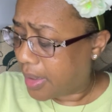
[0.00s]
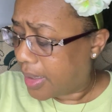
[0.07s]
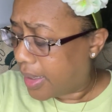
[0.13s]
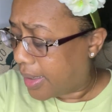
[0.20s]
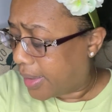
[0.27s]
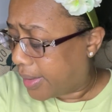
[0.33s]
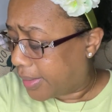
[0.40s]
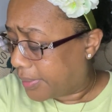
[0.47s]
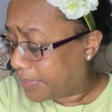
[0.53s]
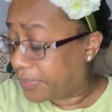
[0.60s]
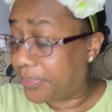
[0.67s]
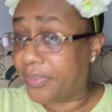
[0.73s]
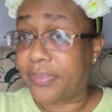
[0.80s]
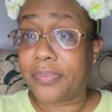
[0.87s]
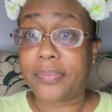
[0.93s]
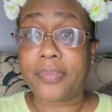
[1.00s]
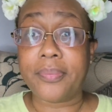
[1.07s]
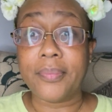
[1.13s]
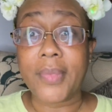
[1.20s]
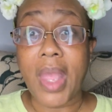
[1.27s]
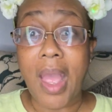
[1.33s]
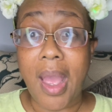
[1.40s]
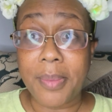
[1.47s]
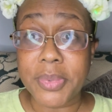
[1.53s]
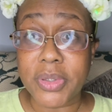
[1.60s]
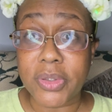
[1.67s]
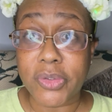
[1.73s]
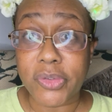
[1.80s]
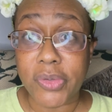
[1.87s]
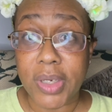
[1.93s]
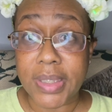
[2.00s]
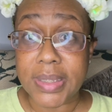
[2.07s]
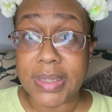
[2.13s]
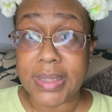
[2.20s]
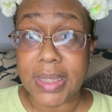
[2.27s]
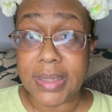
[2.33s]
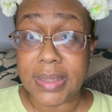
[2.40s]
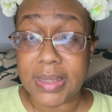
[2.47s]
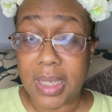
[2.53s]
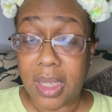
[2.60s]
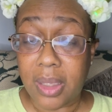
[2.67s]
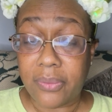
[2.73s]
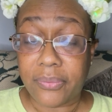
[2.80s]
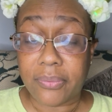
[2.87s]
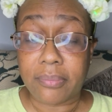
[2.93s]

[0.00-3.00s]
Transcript: Um, I'm still trying to stay safe.